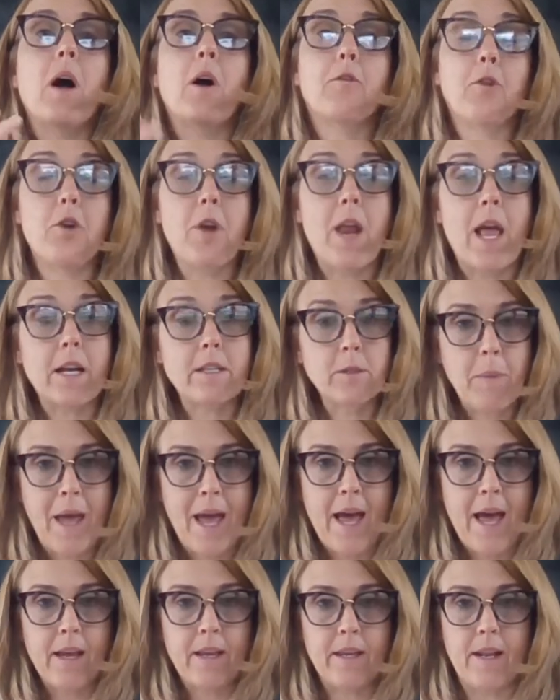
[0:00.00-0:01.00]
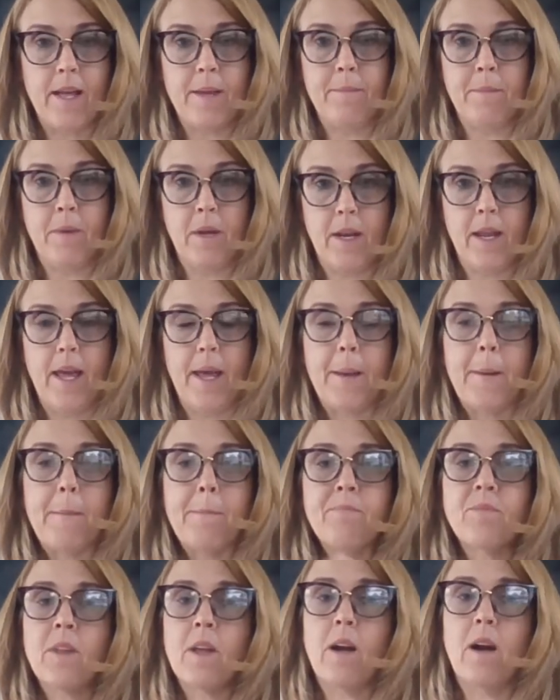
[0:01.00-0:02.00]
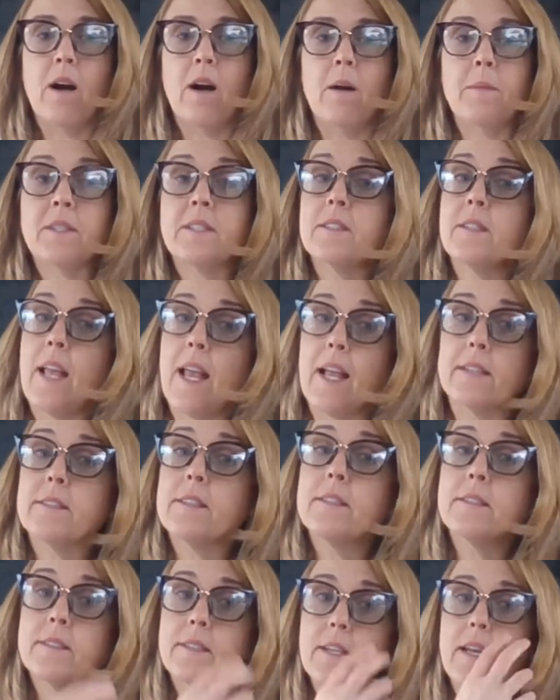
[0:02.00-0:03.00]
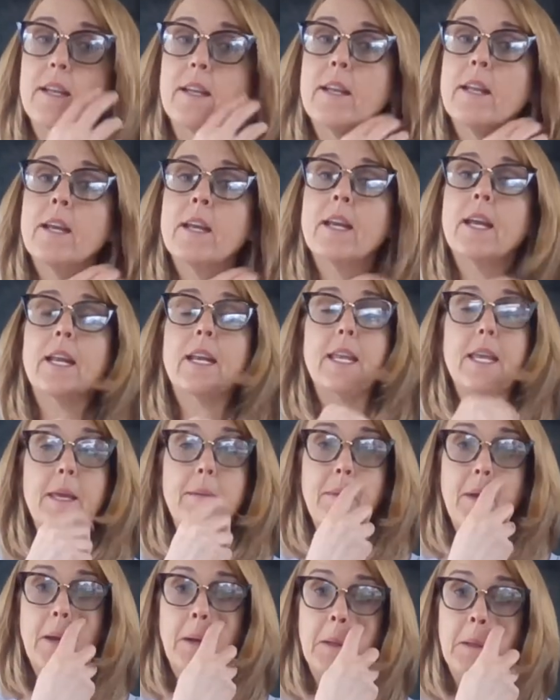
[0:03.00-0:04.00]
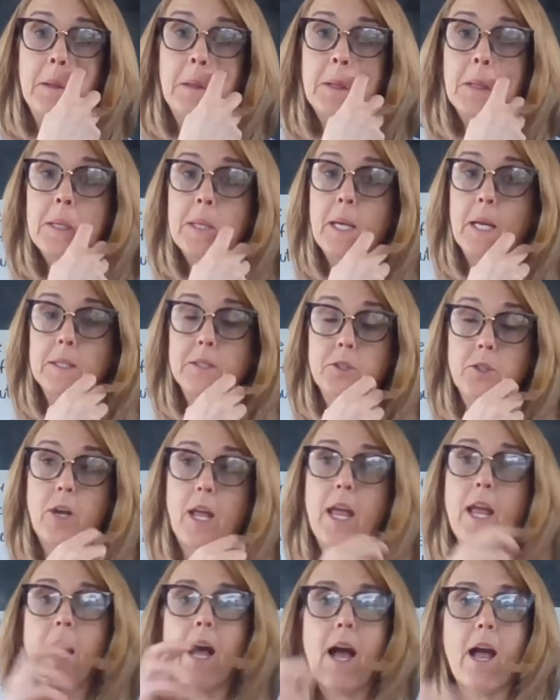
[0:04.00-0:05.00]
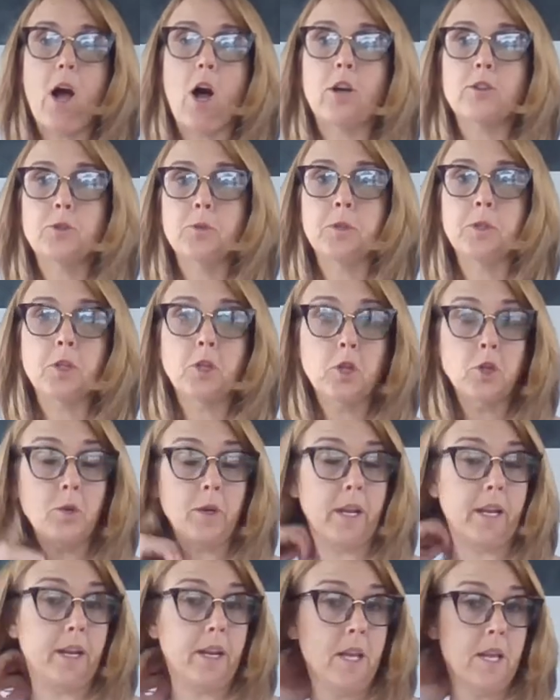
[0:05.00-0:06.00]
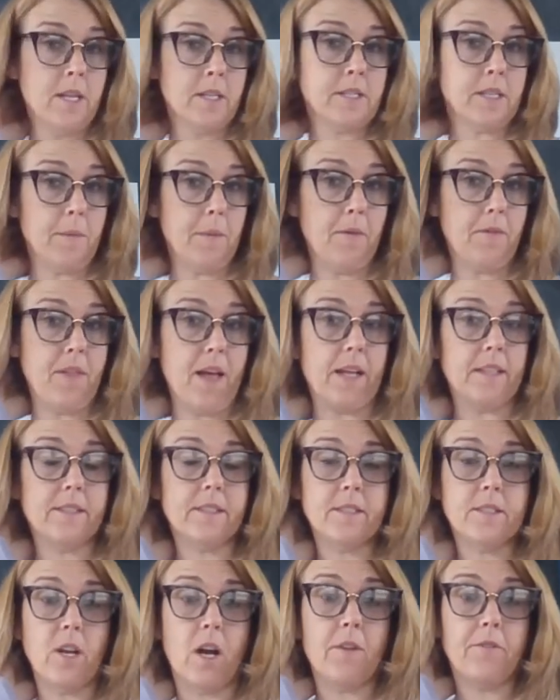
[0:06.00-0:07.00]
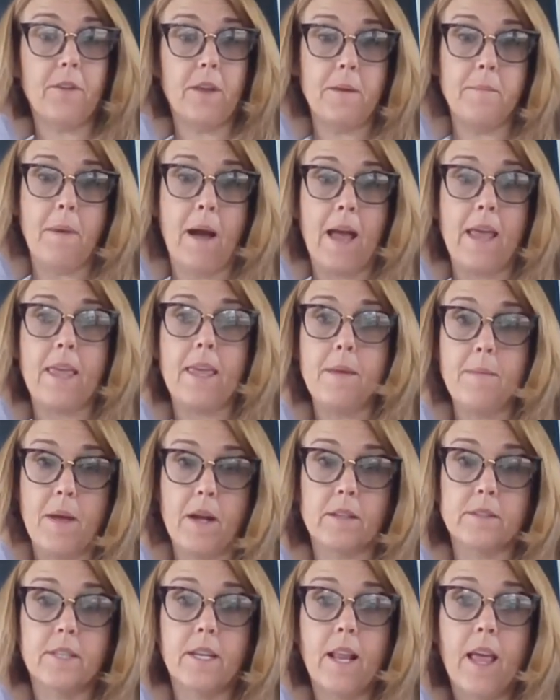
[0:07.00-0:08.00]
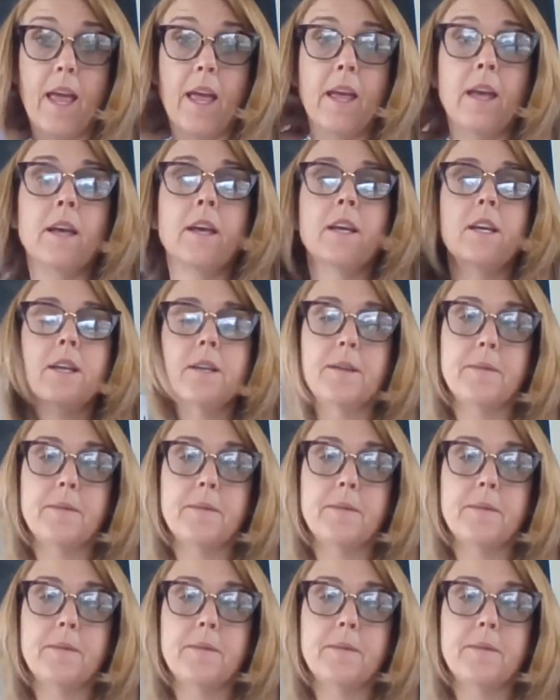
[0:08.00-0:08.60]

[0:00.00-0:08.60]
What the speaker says: of your next packet on Monday. Mrs. Hanson sent an email yesterday. I also included some of that stuff in my email today.